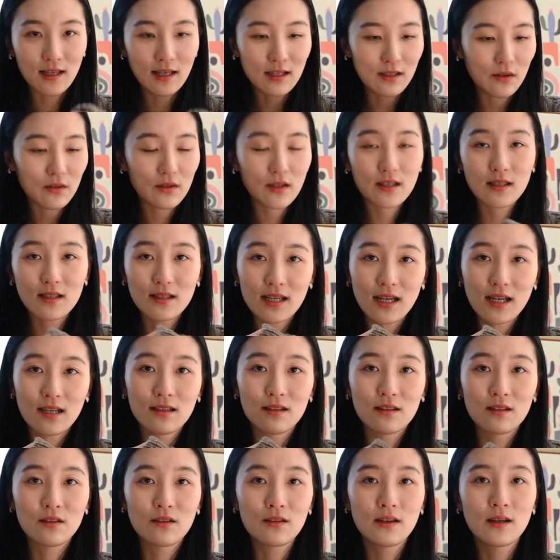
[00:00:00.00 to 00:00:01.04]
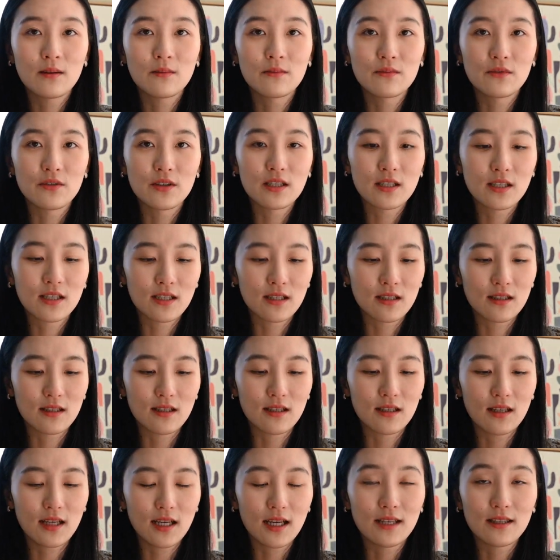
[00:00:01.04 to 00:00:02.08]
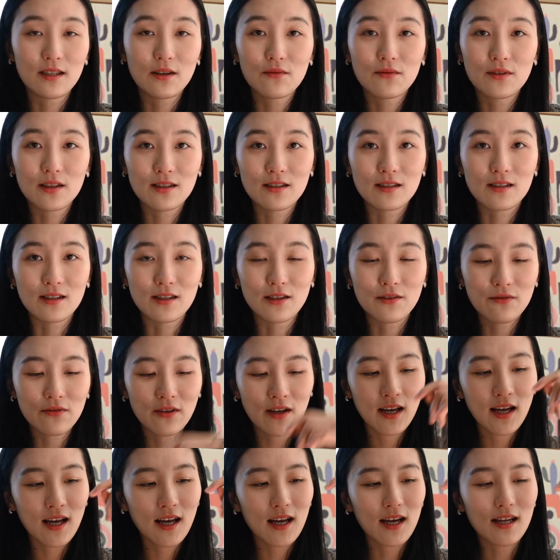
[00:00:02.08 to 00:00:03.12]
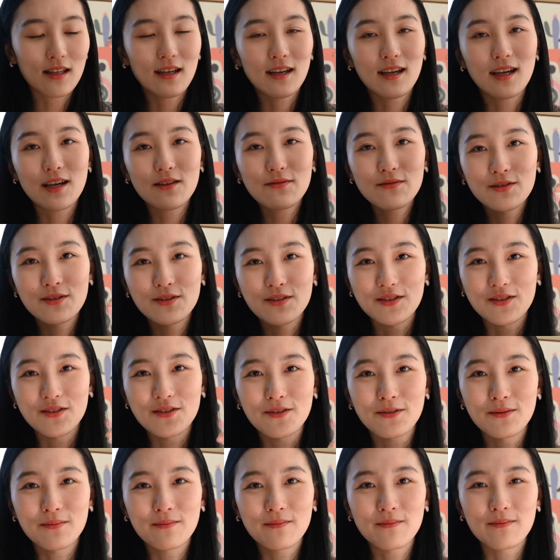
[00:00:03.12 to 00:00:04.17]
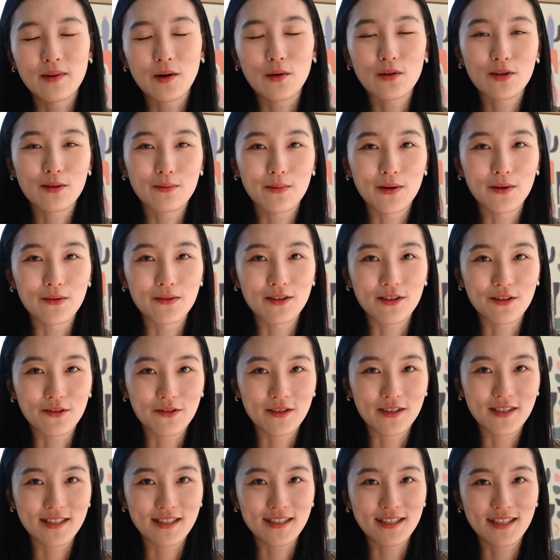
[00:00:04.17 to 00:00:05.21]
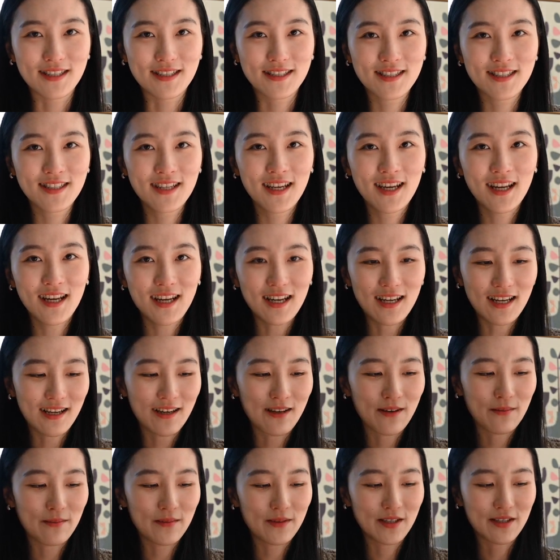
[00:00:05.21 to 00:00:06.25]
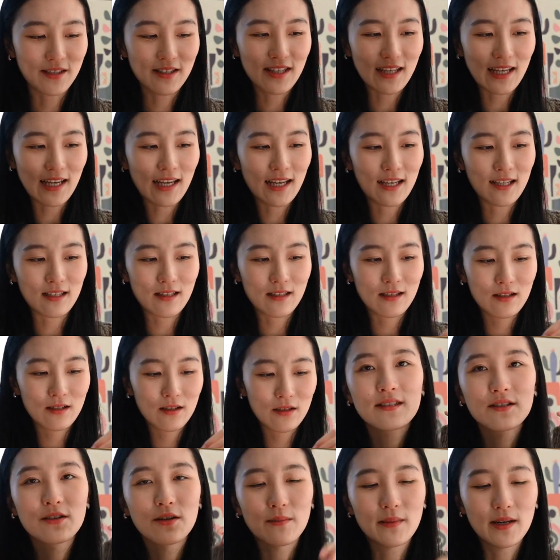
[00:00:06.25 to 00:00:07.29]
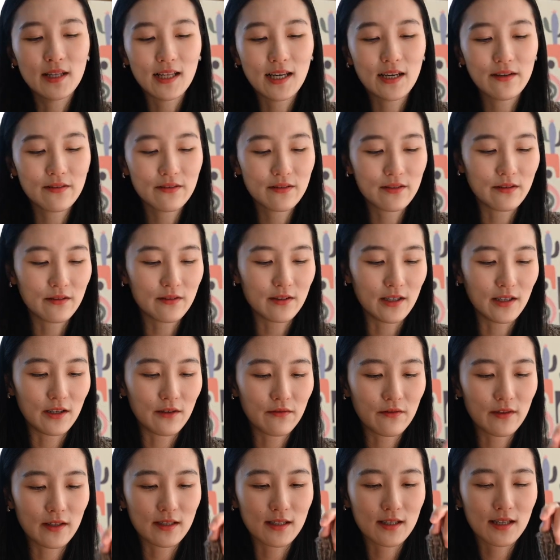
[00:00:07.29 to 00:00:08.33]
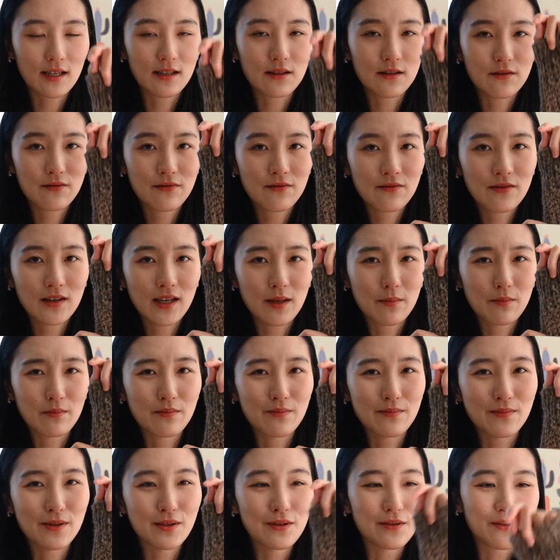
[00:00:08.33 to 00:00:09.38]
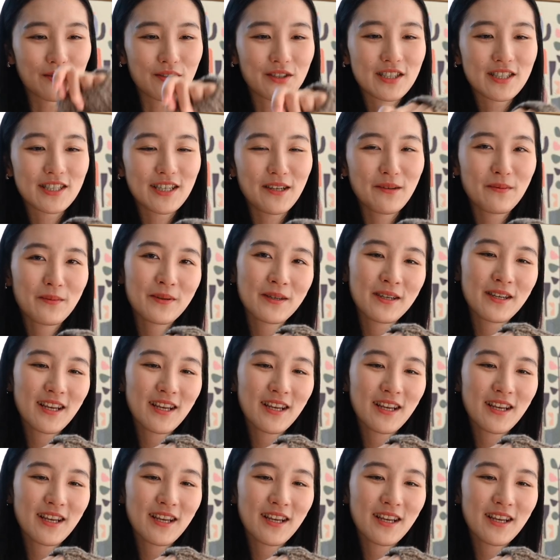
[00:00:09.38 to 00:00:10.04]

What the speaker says: I noticed that until I'm reaching the end of the sleeve, and I have to do multiple decreases near the end. So my left sleeve is kind of a balloon shape,